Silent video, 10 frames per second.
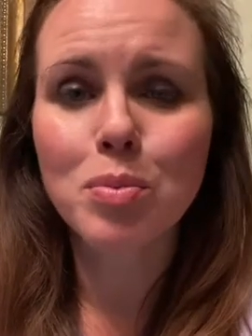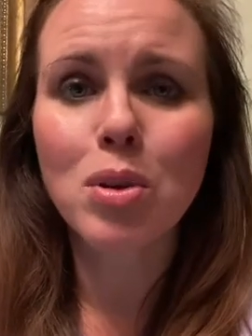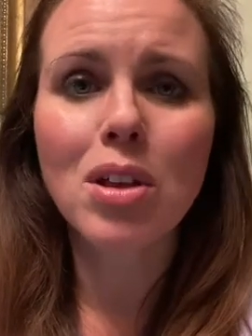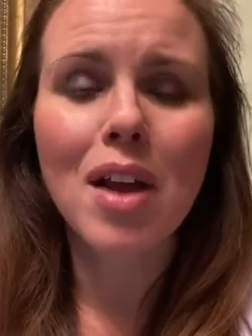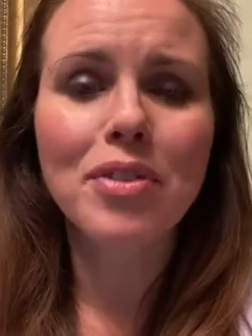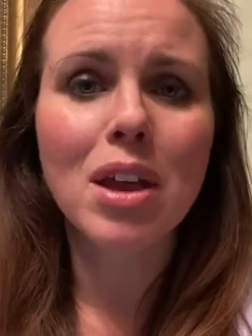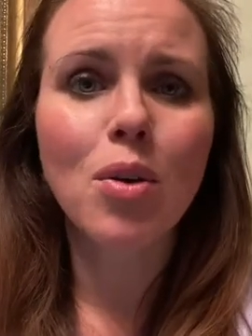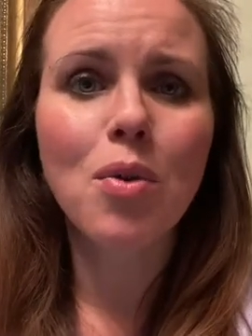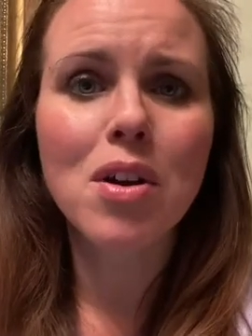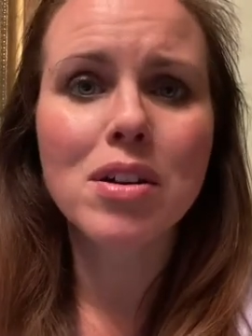So pull out that
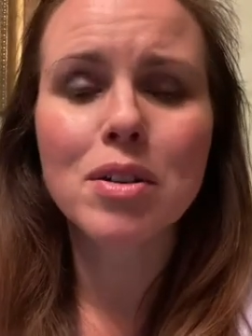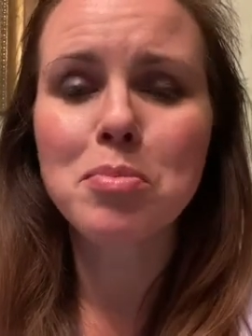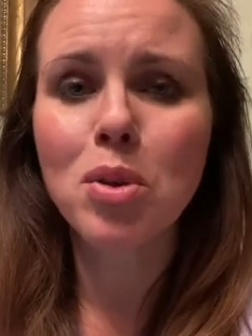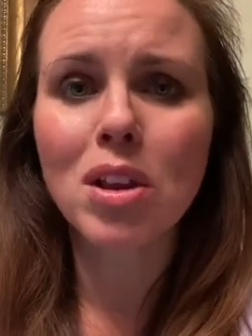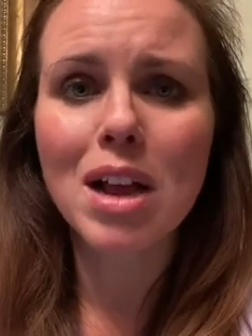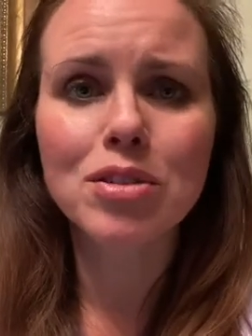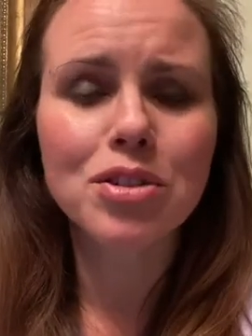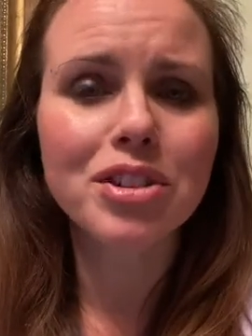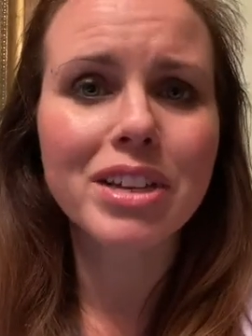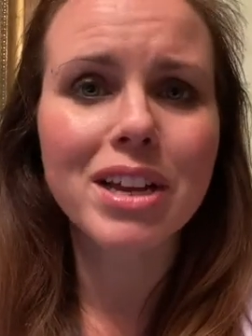horn, pull out
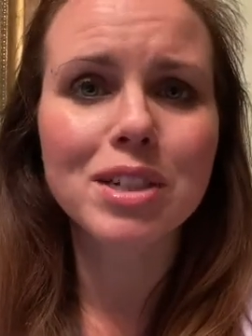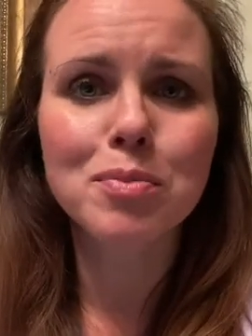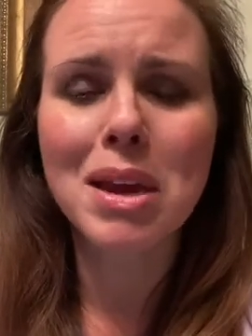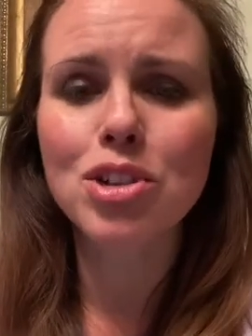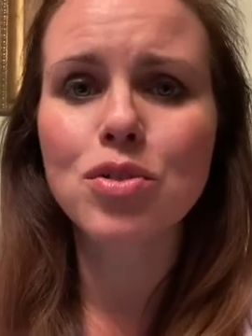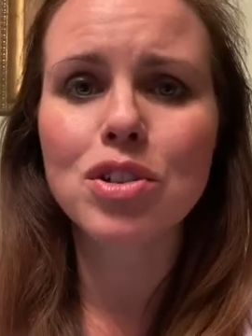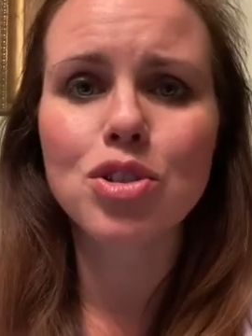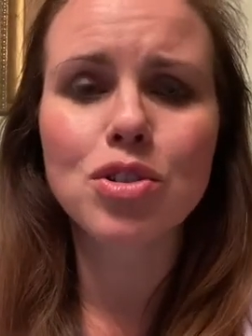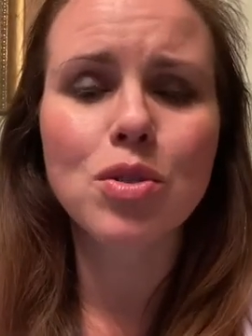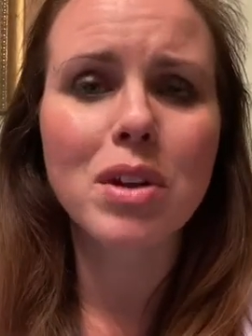your sticks, make sure
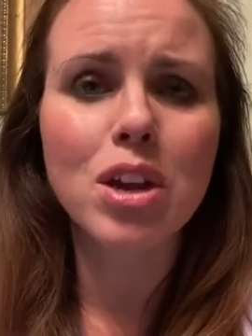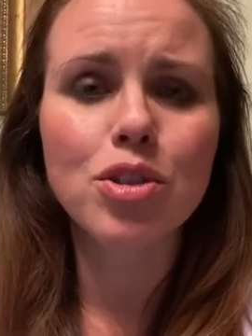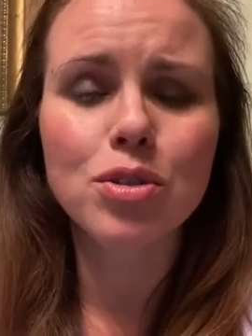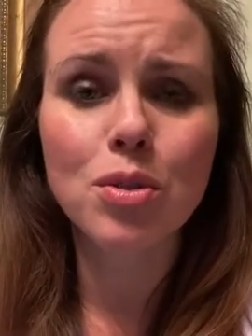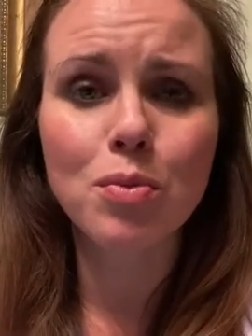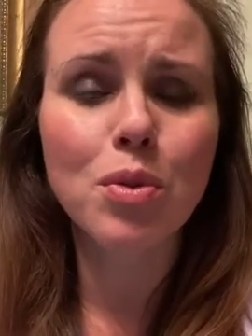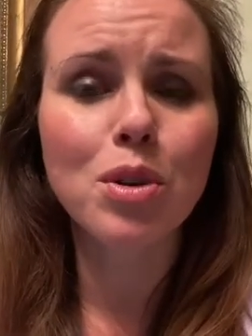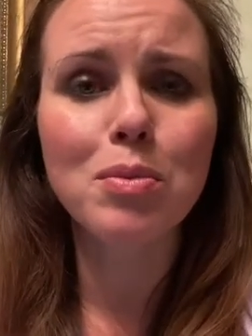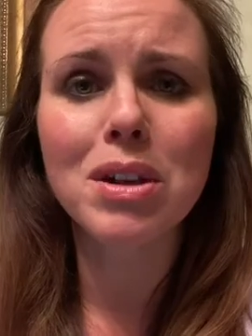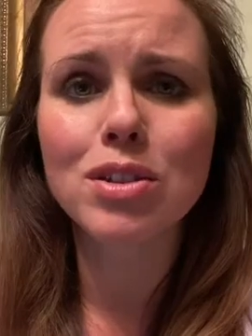that you're doing some
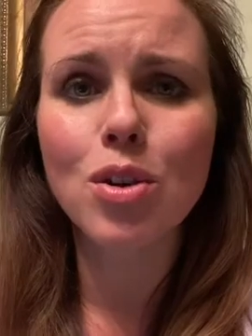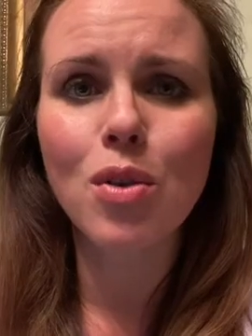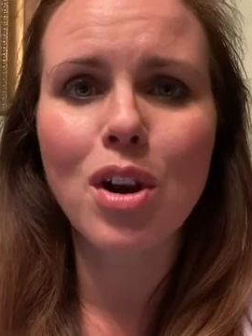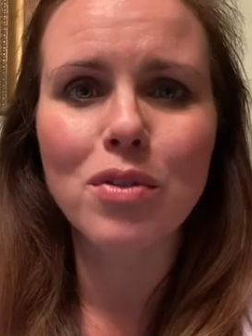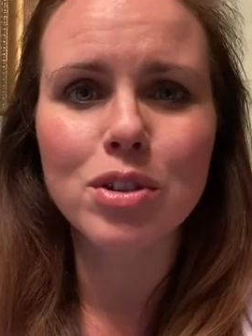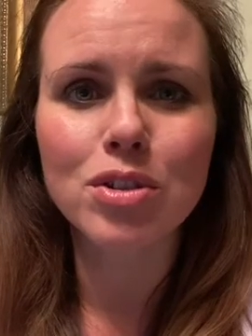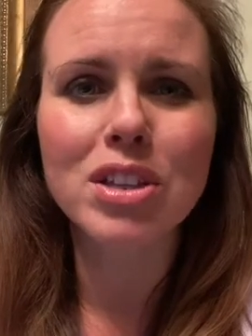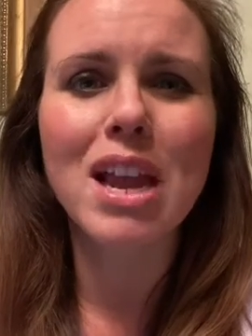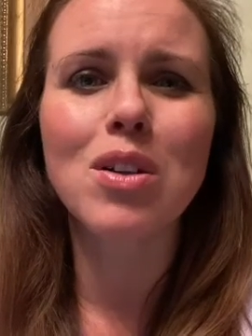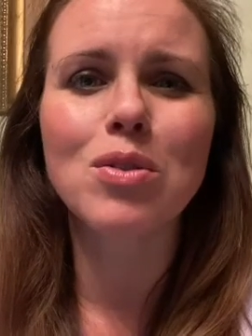rudiments, going over your
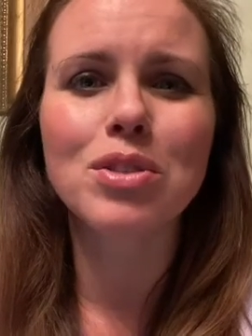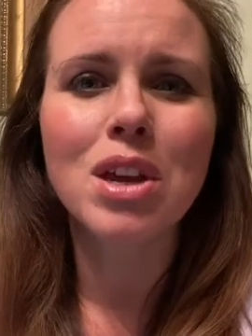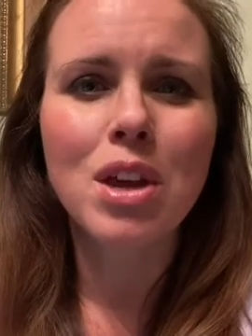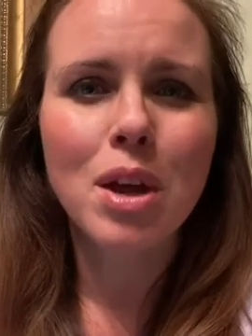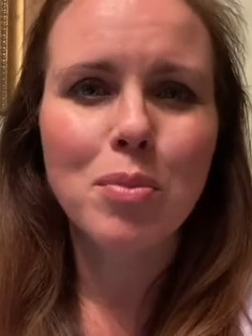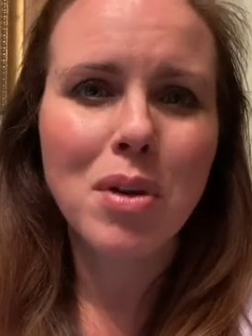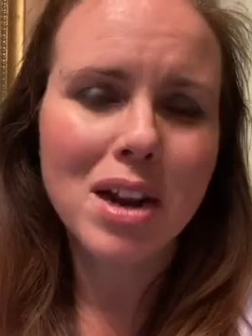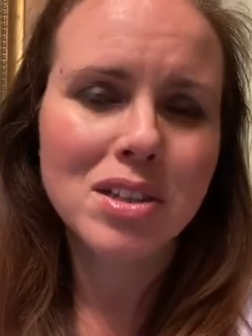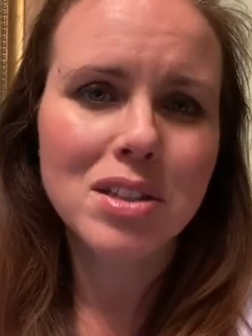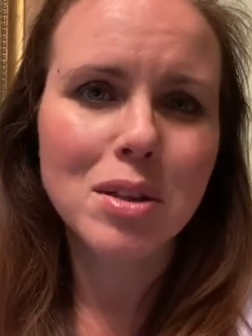scales,
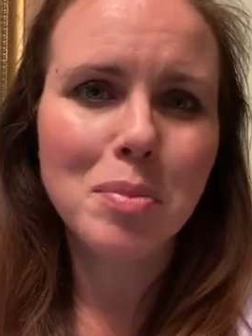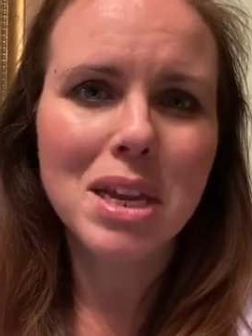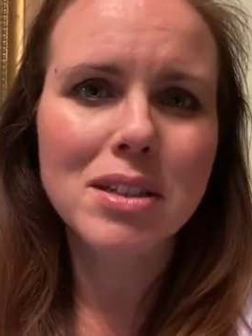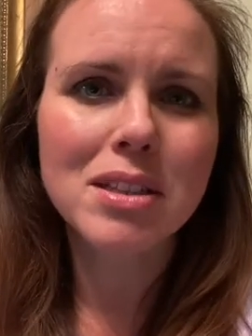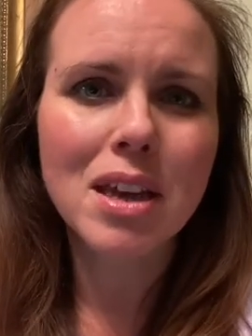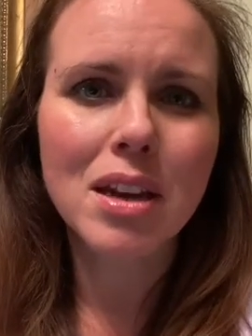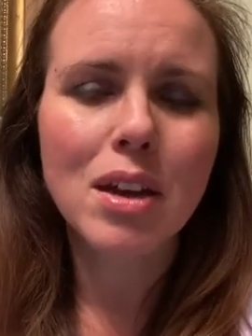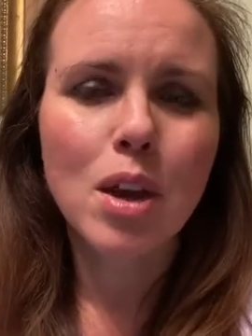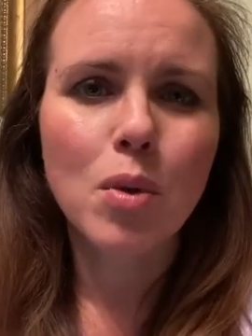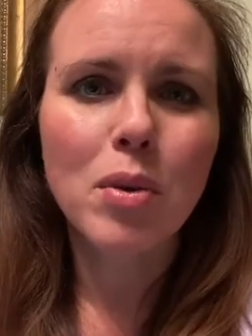practicing the piece
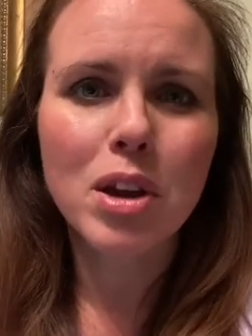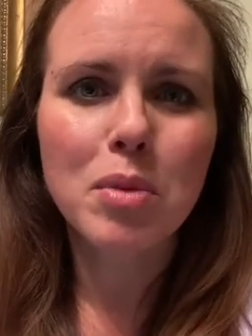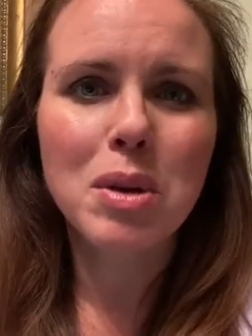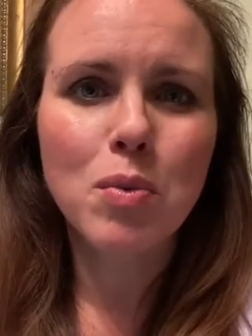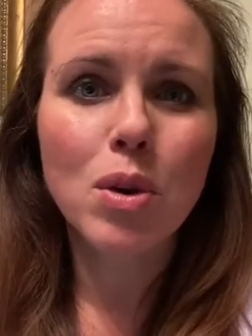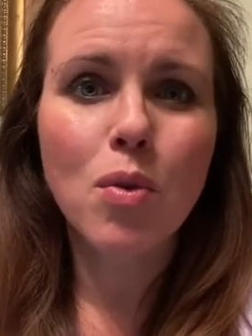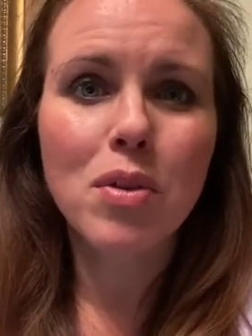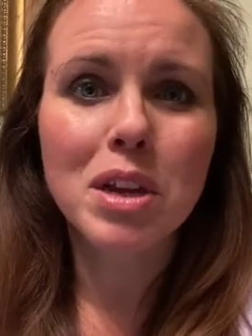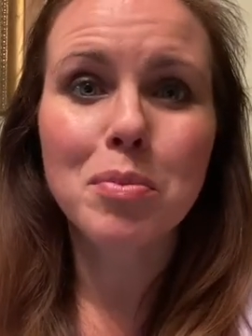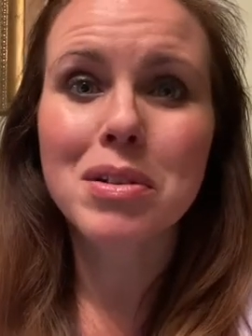that we're gonna be
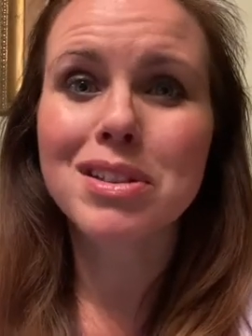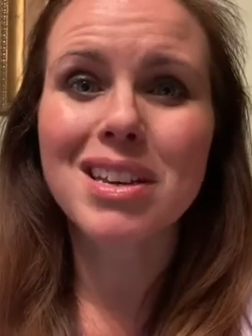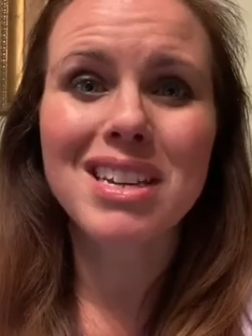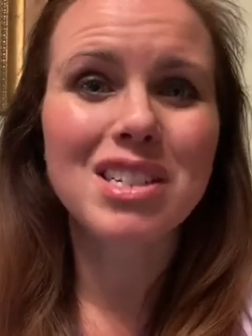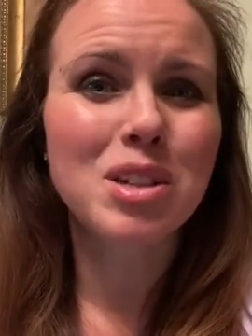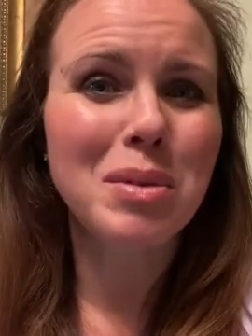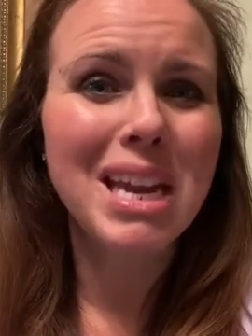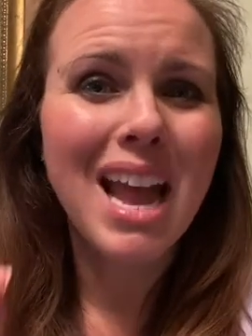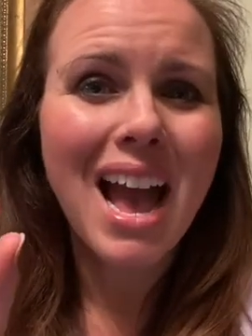recording because it needs to be